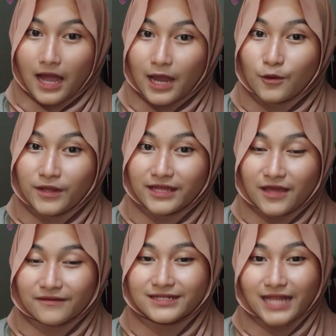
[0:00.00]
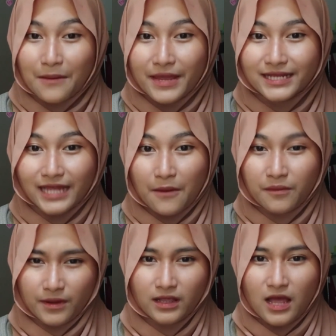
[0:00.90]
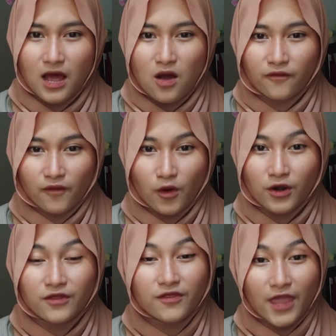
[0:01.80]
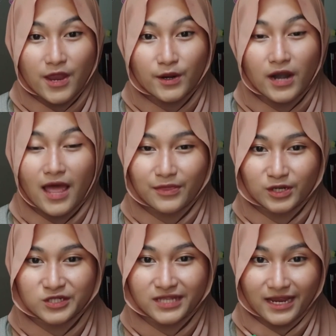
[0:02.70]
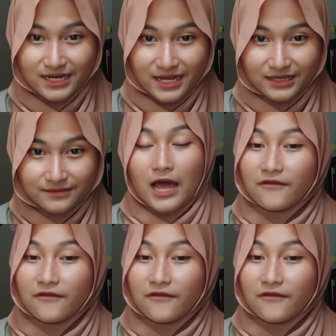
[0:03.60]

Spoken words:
I will give some example for their understanding.